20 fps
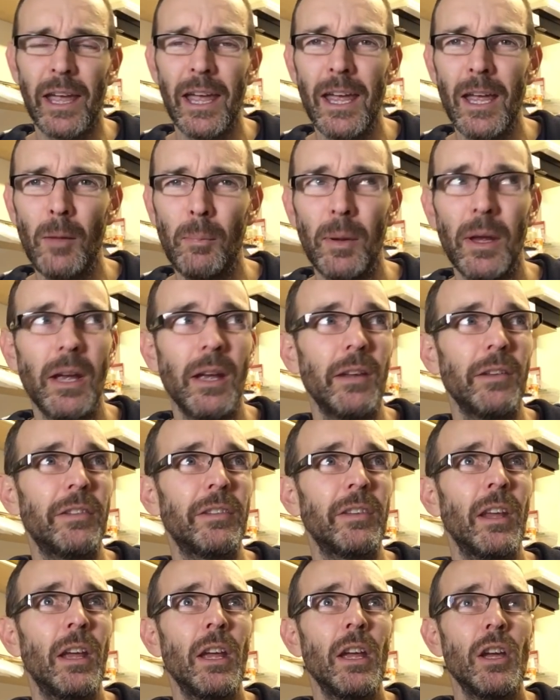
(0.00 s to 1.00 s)
Care
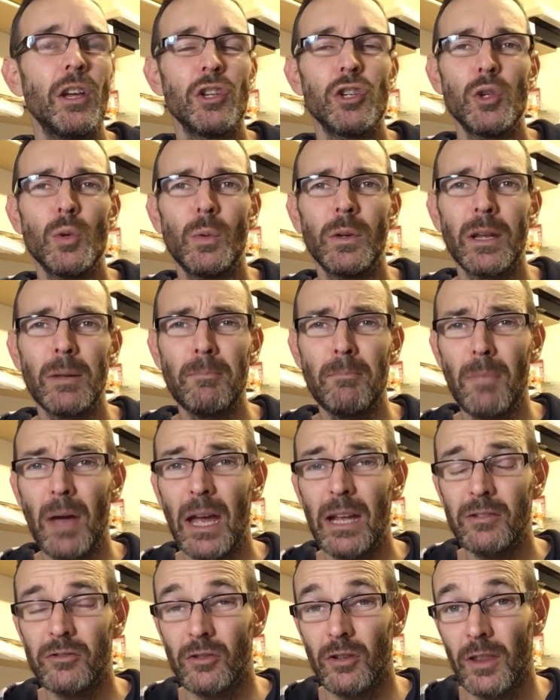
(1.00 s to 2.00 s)
Bears, you would
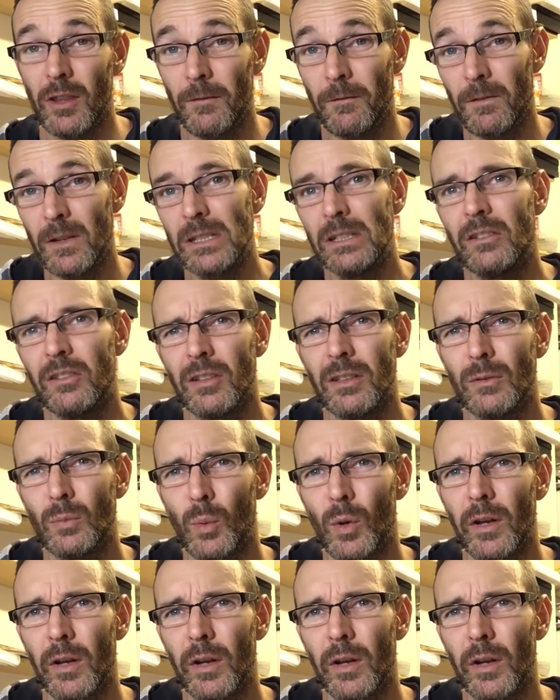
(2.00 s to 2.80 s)
imagine the vintage